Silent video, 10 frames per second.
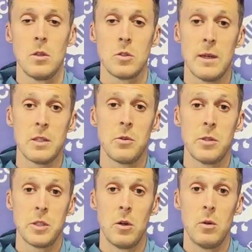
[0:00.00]
So as a
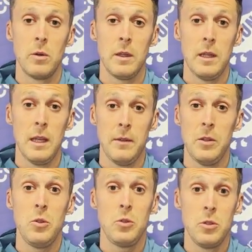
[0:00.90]
result,
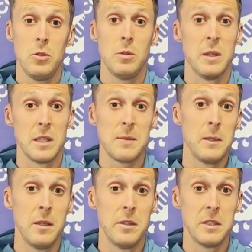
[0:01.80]
if you do
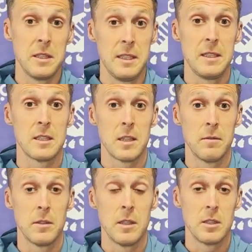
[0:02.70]
experience knee
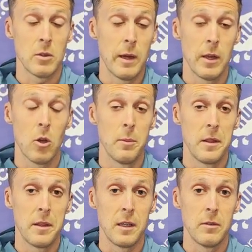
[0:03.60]
discomfort, and it's quite a
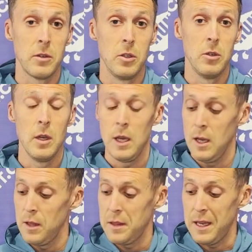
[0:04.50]
common thing for you,
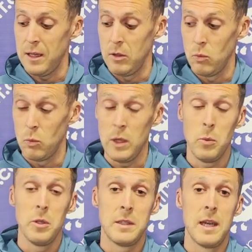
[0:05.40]
then we
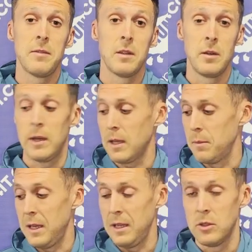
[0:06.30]
would definitely
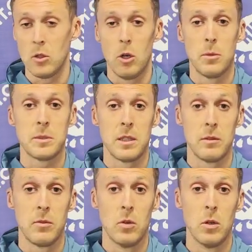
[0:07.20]
recommend
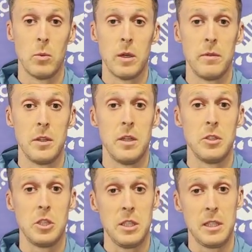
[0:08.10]
opting for one of the
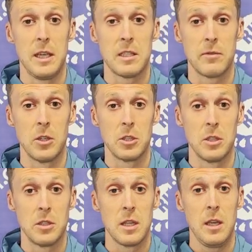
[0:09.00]
GTS
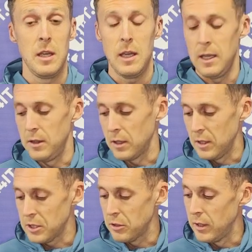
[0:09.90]
versions in the
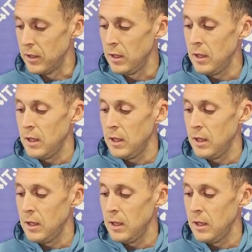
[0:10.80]
Glycerin.